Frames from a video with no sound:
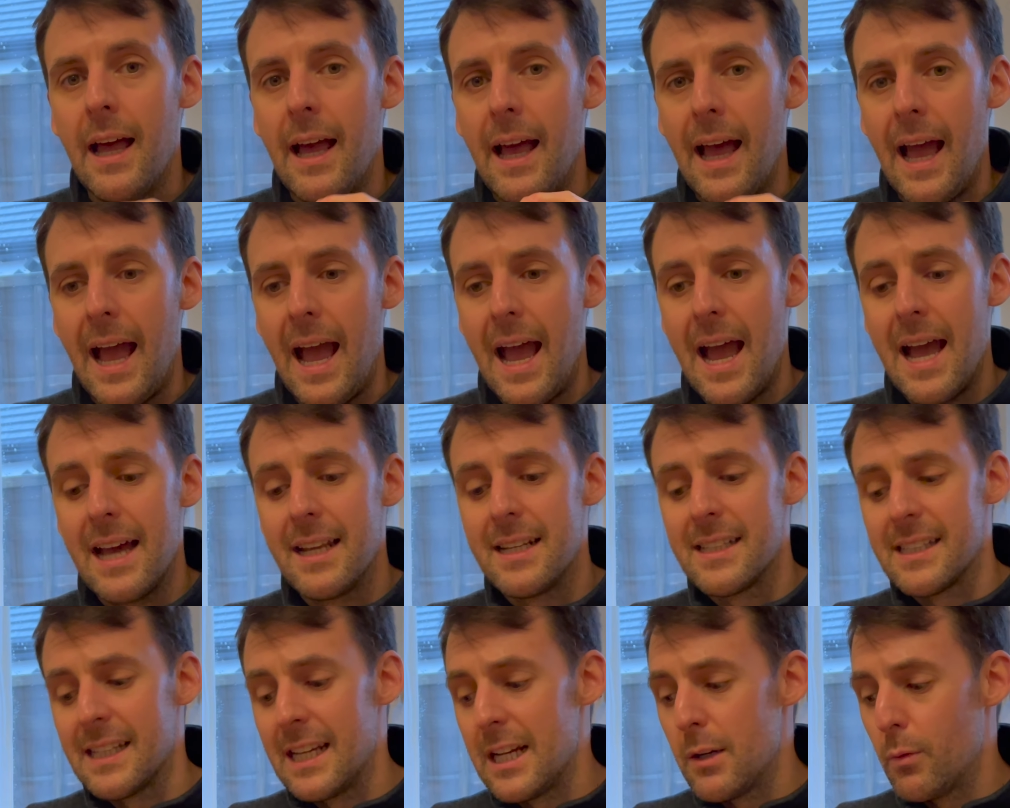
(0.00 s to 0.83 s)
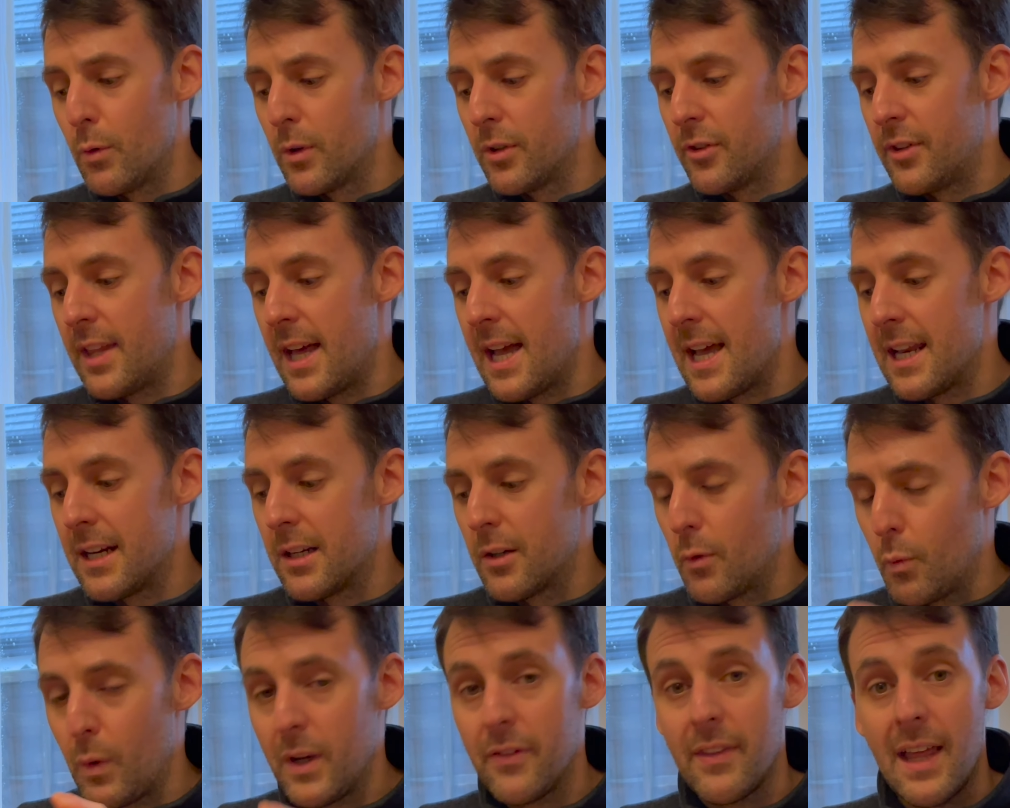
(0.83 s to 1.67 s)
and it would then,
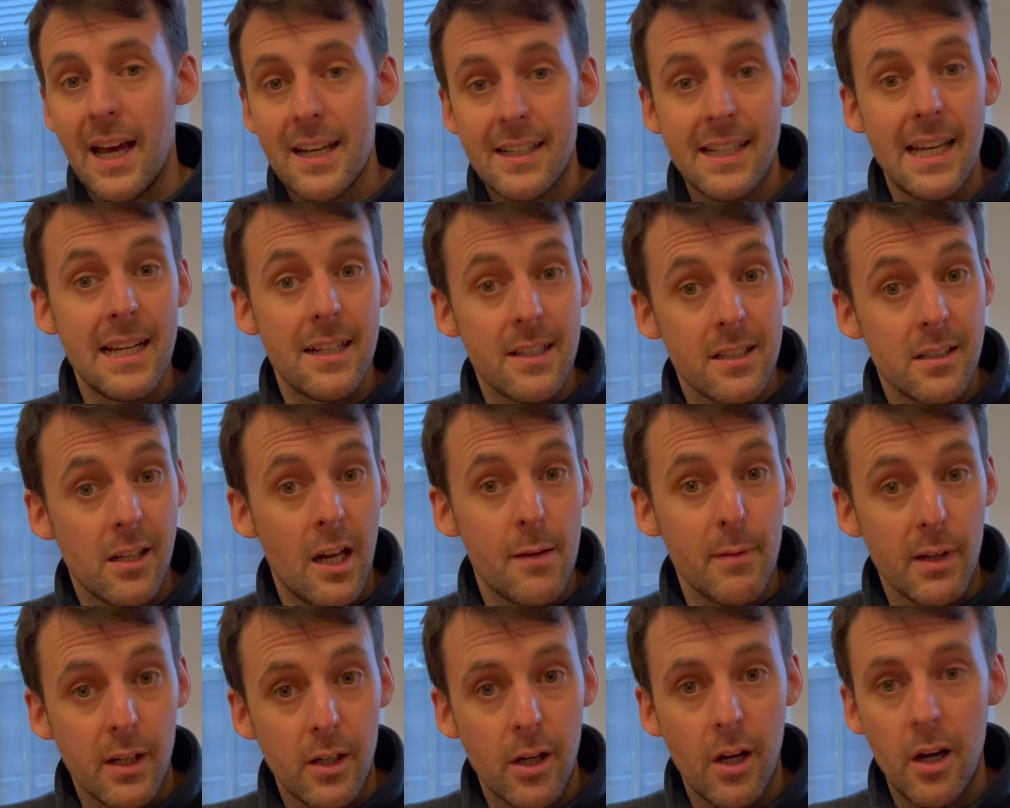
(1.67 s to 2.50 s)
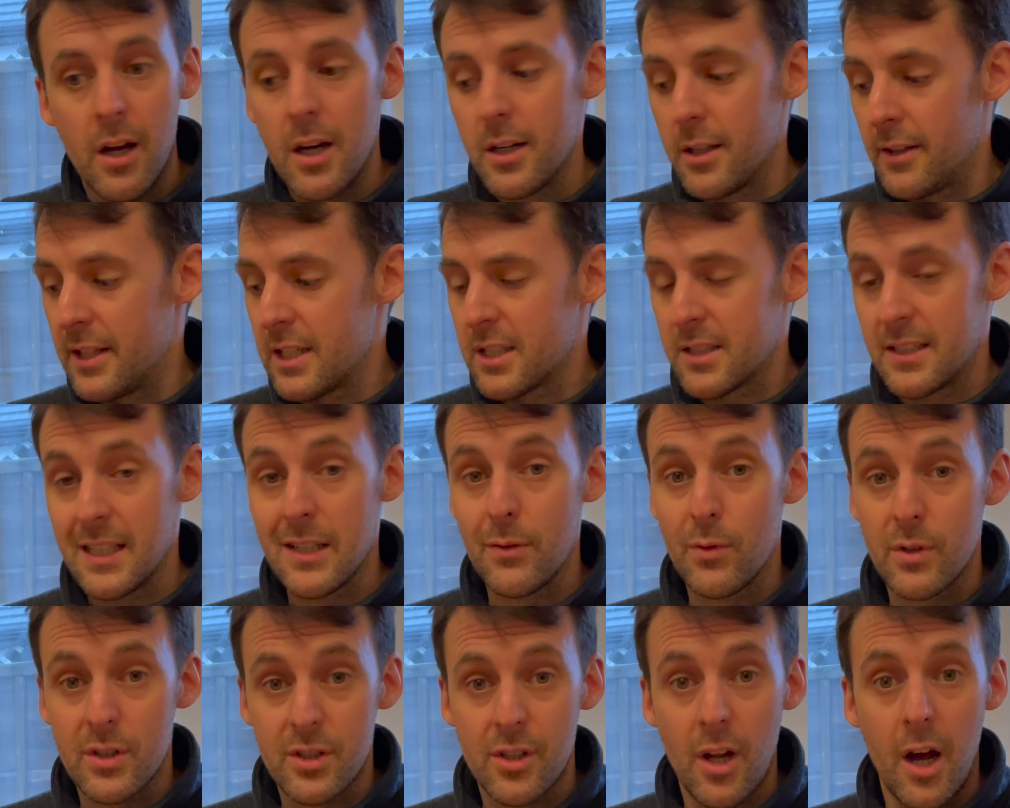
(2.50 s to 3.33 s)
when that date and time occurred, this thing
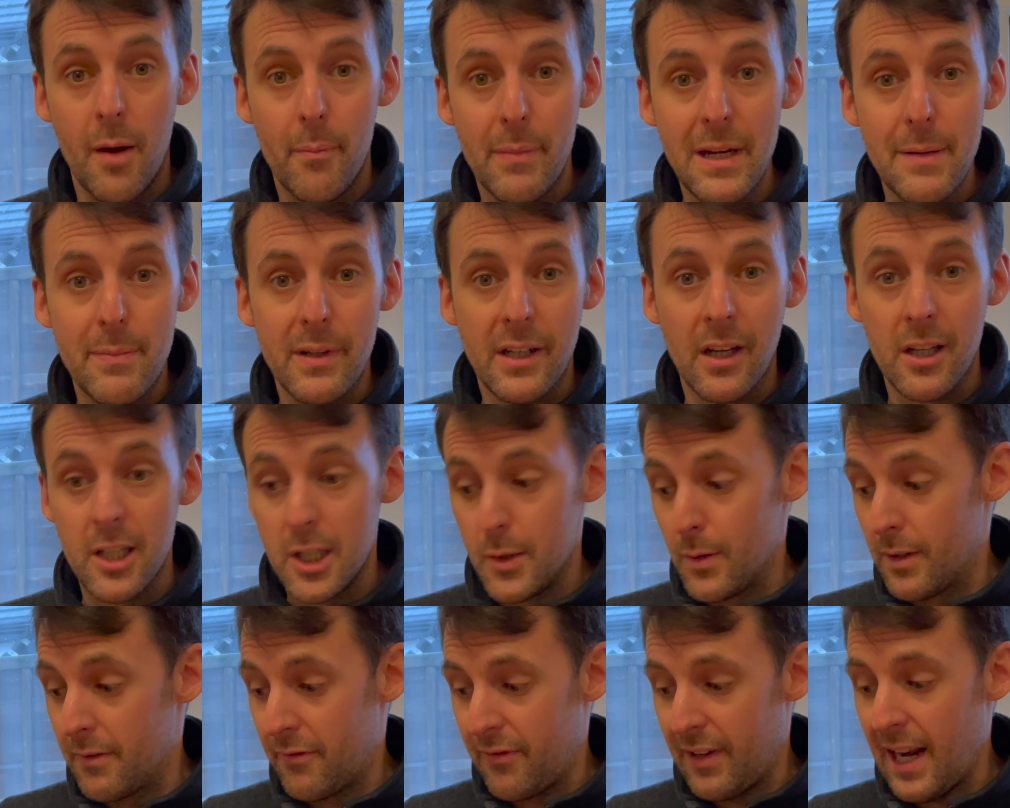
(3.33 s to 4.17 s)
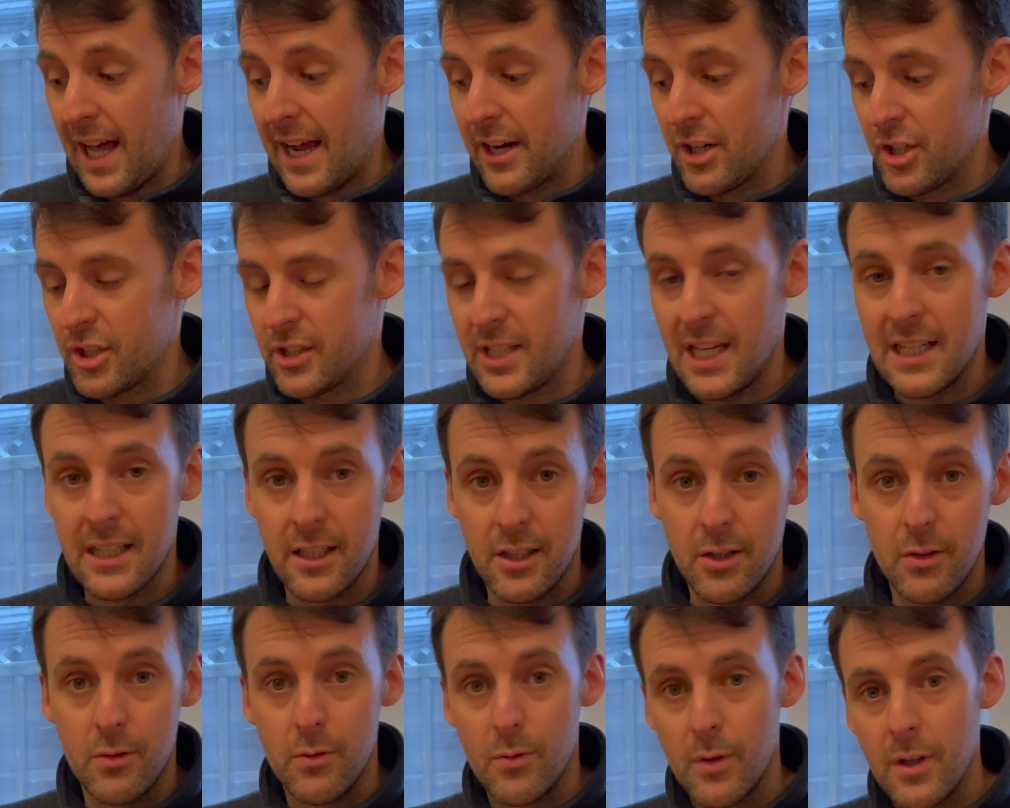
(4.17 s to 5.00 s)
would start beeping at you and flash telling
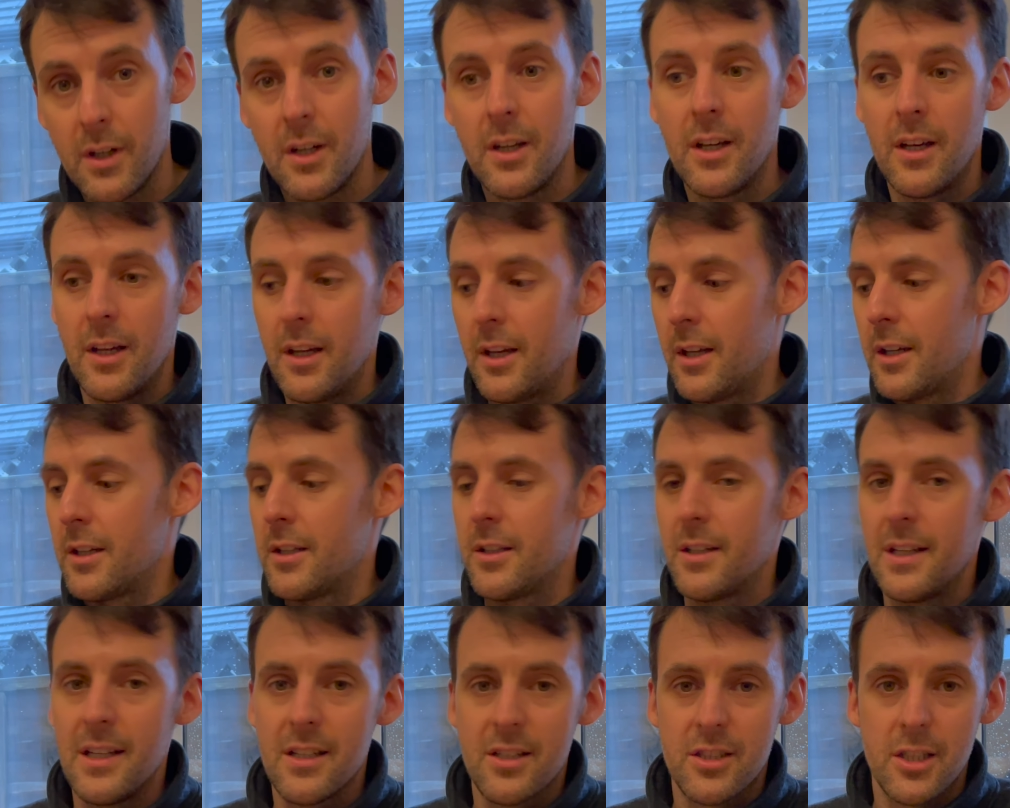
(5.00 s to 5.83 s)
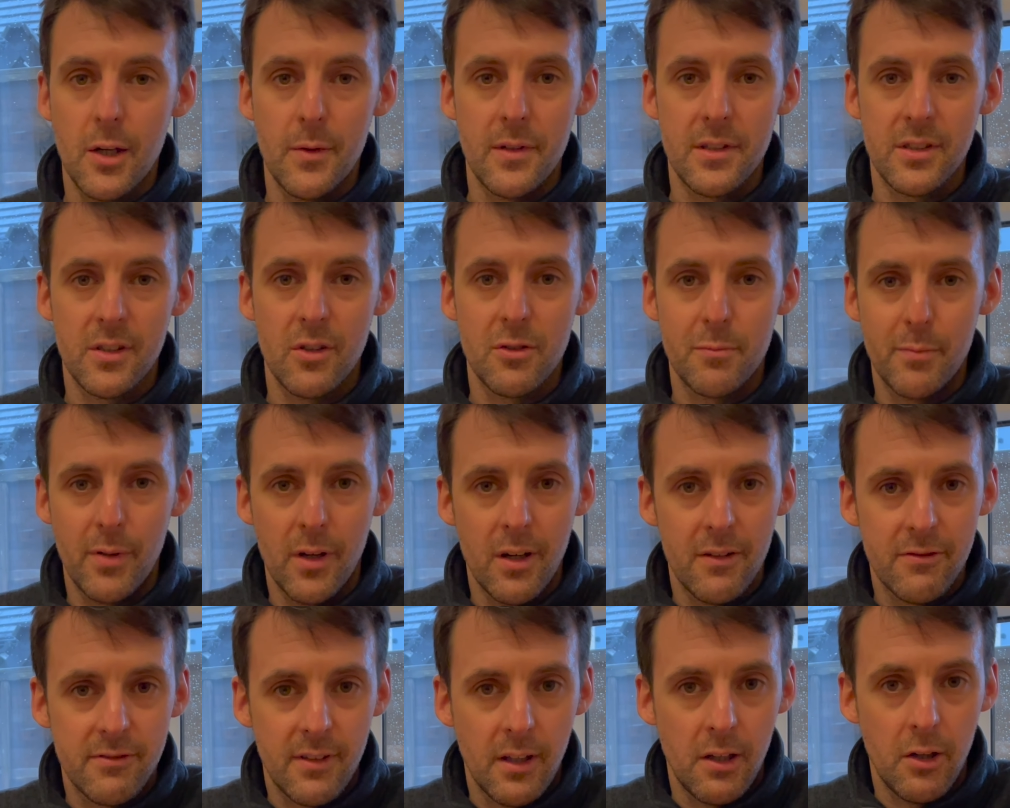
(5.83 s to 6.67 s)
you it's so-and-so's
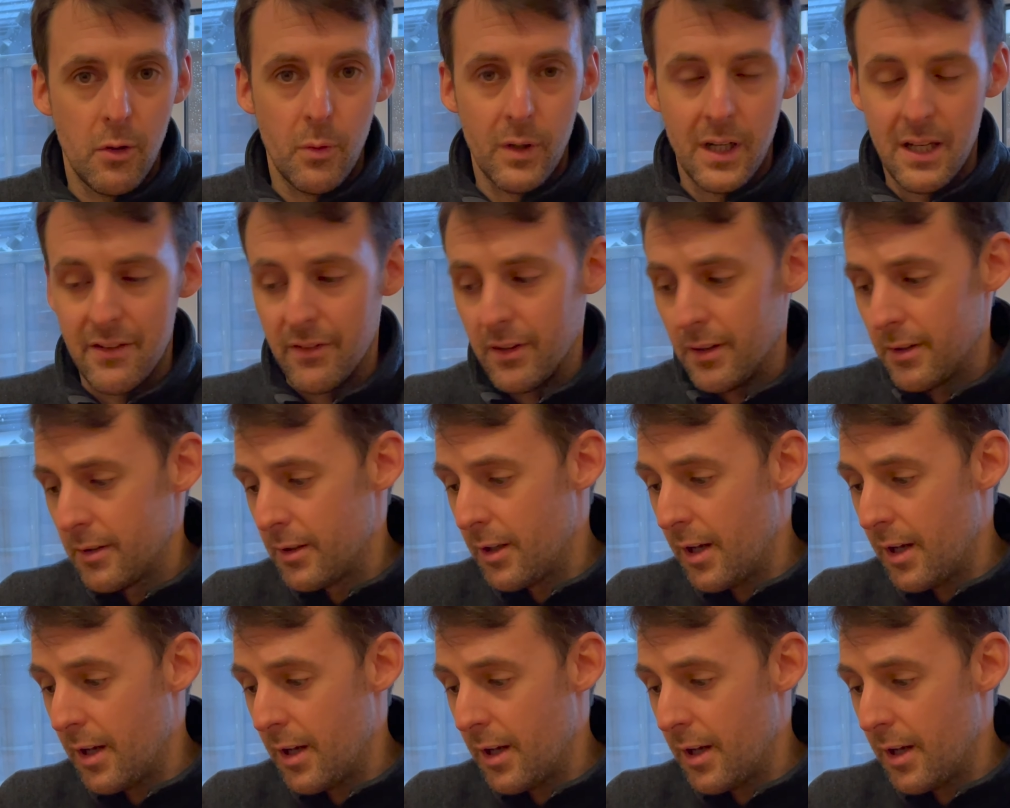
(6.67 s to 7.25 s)
birthday or whatever.